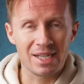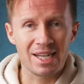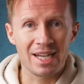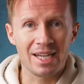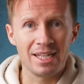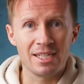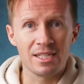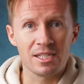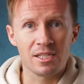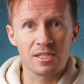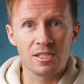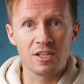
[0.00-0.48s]

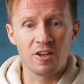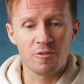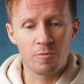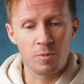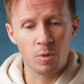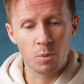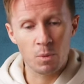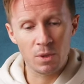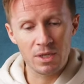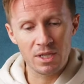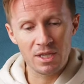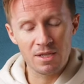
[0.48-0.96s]
kind of stuff,
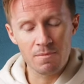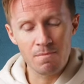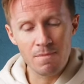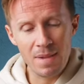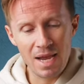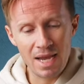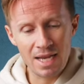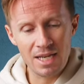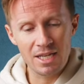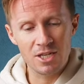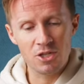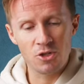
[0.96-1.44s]
but one of the
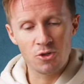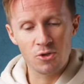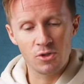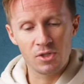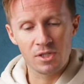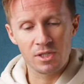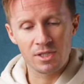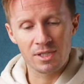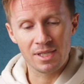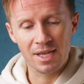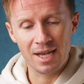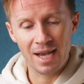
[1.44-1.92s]
main
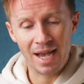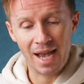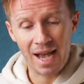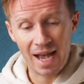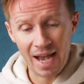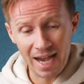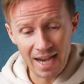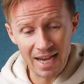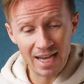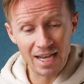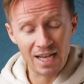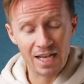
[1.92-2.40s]
uses that
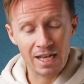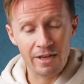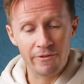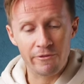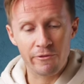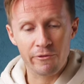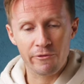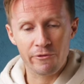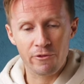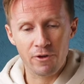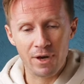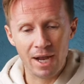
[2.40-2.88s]
I have
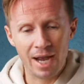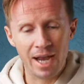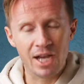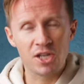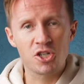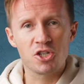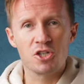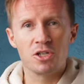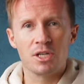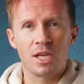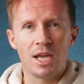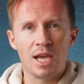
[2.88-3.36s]
for
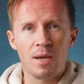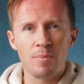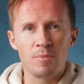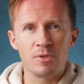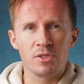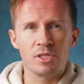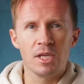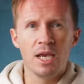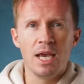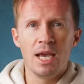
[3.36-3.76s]
action cameras